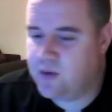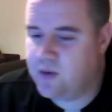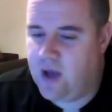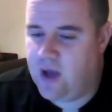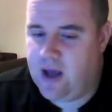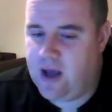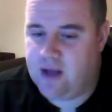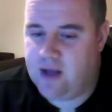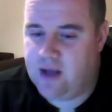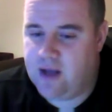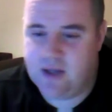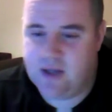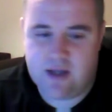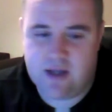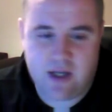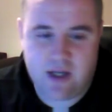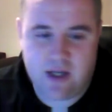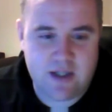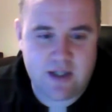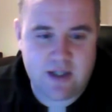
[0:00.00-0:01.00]
as
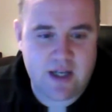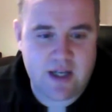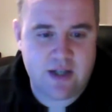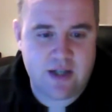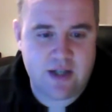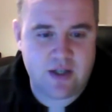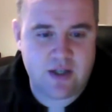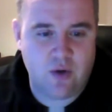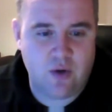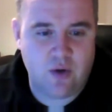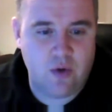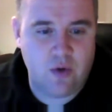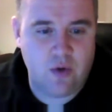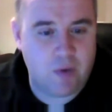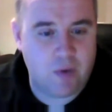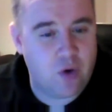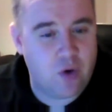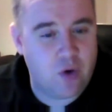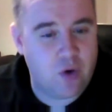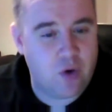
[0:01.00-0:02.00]
Under says, that all the
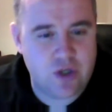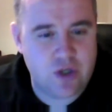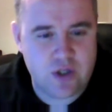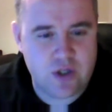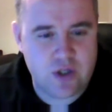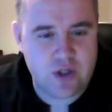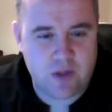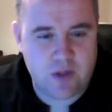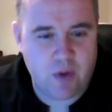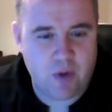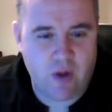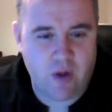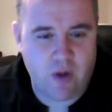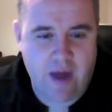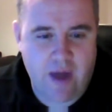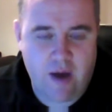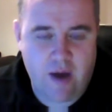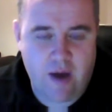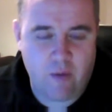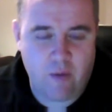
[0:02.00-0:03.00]
precautions are put
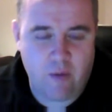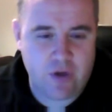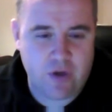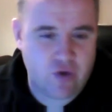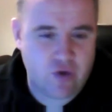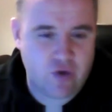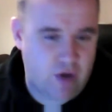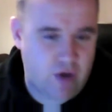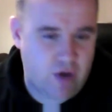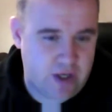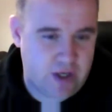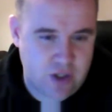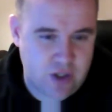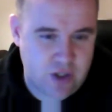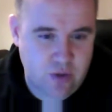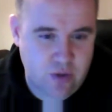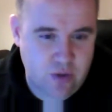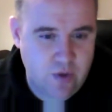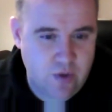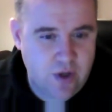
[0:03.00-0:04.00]
there, and we try and
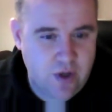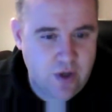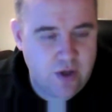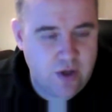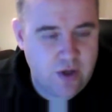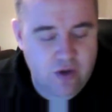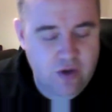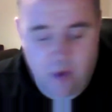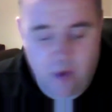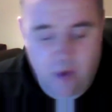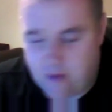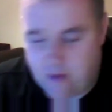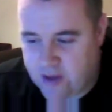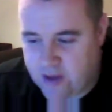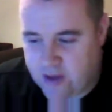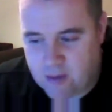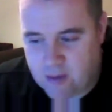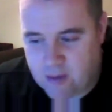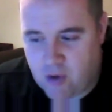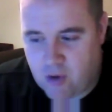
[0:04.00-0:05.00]
do
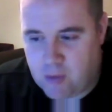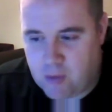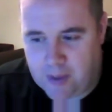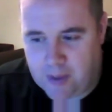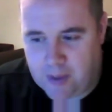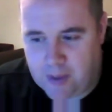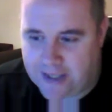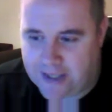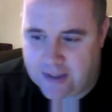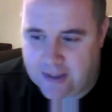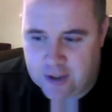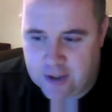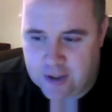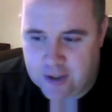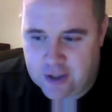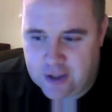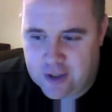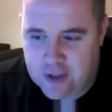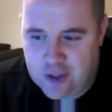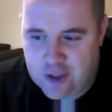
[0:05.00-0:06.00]
everything properly.
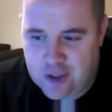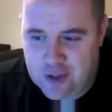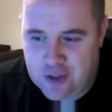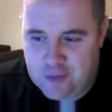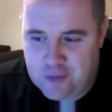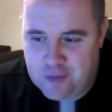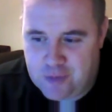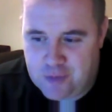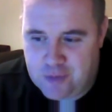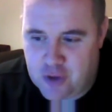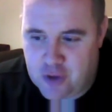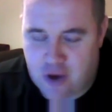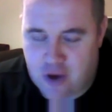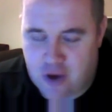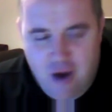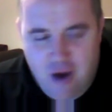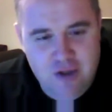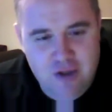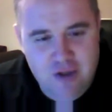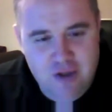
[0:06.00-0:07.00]
But you
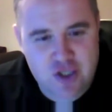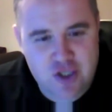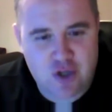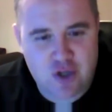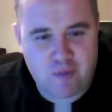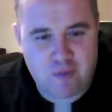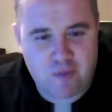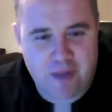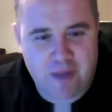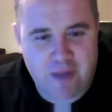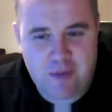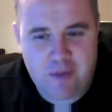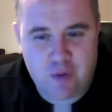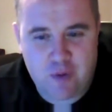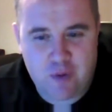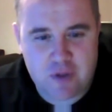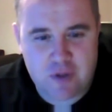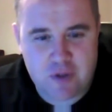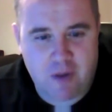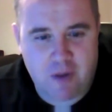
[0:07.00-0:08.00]
can't stop
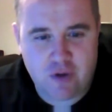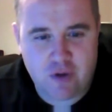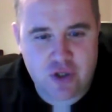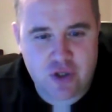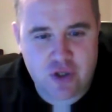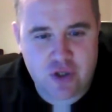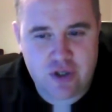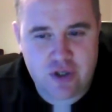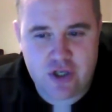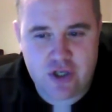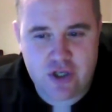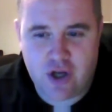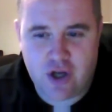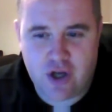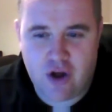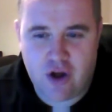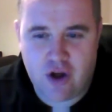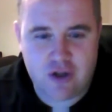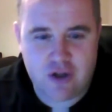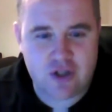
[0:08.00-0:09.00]
people's emotions. You
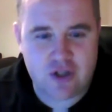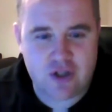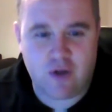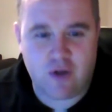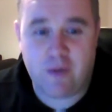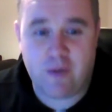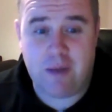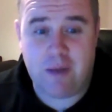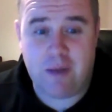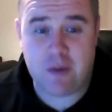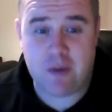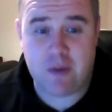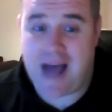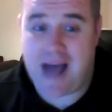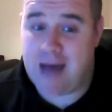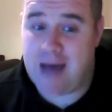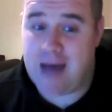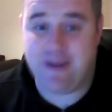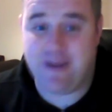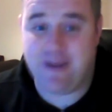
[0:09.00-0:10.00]
can't stop people's
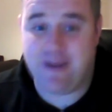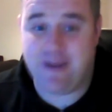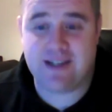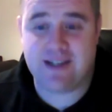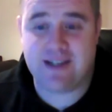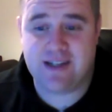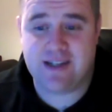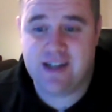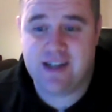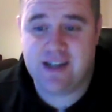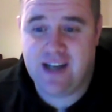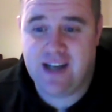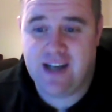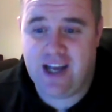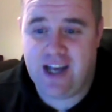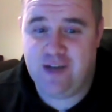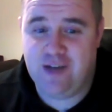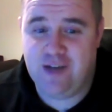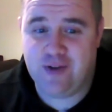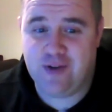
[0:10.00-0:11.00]
habits.
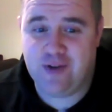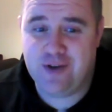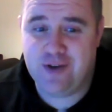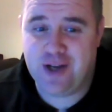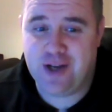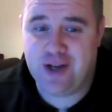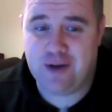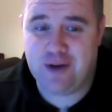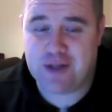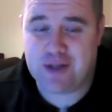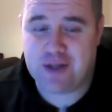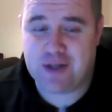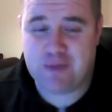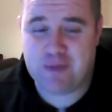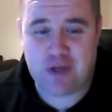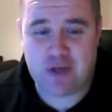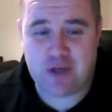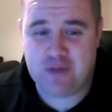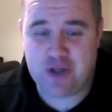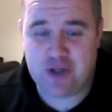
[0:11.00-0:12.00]
Even
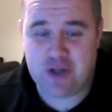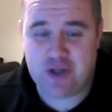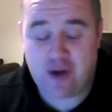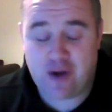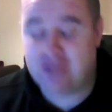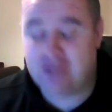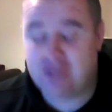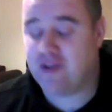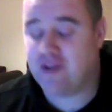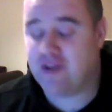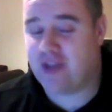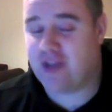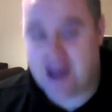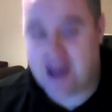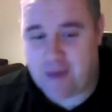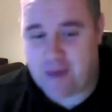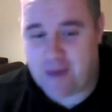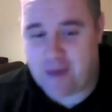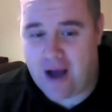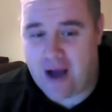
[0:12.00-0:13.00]
sometimes you don't even
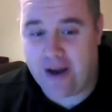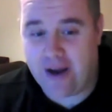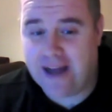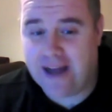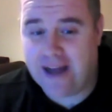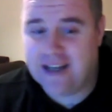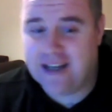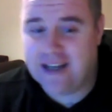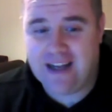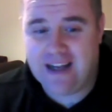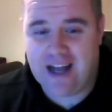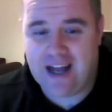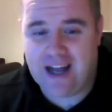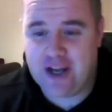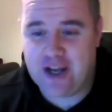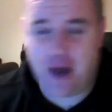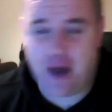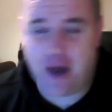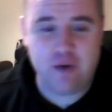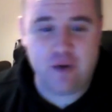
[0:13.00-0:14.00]
think about it, and
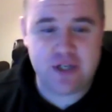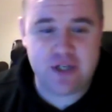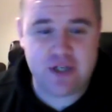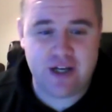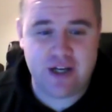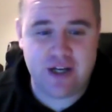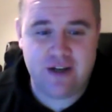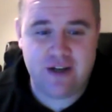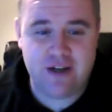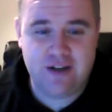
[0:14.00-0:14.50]
you go to